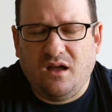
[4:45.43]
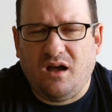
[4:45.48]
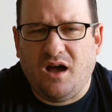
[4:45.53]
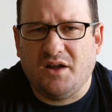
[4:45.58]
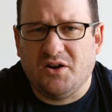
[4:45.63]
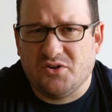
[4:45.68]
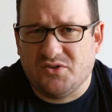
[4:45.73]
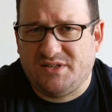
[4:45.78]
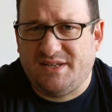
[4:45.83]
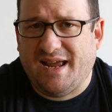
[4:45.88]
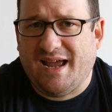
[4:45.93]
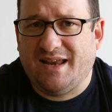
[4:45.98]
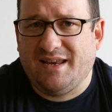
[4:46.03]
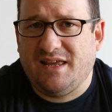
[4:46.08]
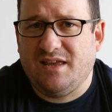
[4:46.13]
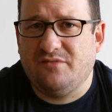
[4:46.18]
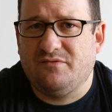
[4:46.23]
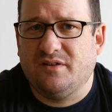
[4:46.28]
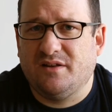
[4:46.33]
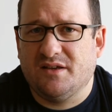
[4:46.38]
understand
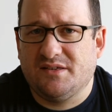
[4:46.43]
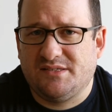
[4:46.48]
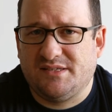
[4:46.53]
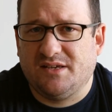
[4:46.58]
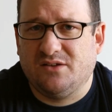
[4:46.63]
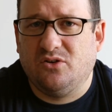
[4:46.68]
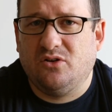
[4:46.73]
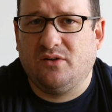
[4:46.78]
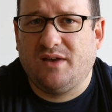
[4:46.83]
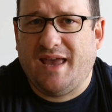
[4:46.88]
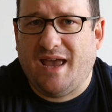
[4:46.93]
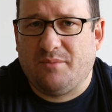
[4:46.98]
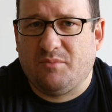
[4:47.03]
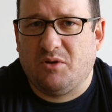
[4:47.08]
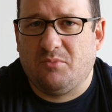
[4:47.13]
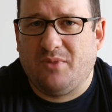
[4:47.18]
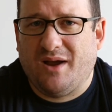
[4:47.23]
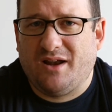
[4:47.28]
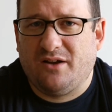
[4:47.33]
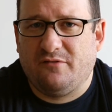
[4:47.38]
even a single
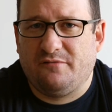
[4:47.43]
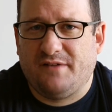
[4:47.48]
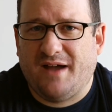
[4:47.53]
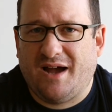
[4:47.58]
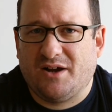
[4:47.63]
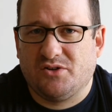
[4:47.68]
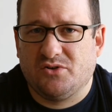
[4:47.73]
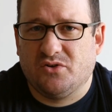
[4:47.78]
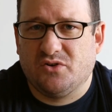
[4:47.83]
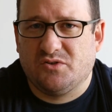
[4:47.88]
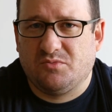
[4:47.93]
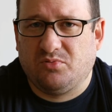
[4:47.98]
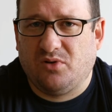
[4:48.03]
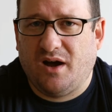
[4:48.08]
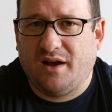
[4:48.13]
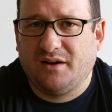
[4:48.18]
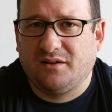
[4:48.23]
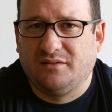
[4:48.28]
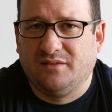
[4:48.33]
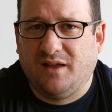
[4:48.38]
camera manufacturer's
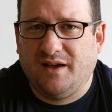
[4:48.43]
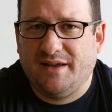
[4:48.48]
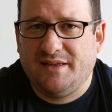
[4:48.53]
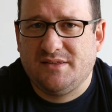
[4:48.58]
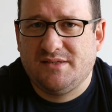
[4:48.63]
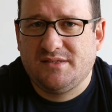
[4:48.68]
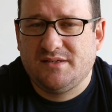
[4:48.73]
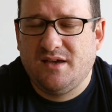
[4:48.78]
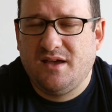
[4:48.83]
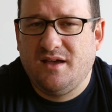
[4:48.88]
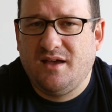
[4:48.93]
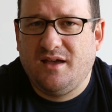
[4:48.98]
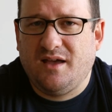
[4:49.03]
product lines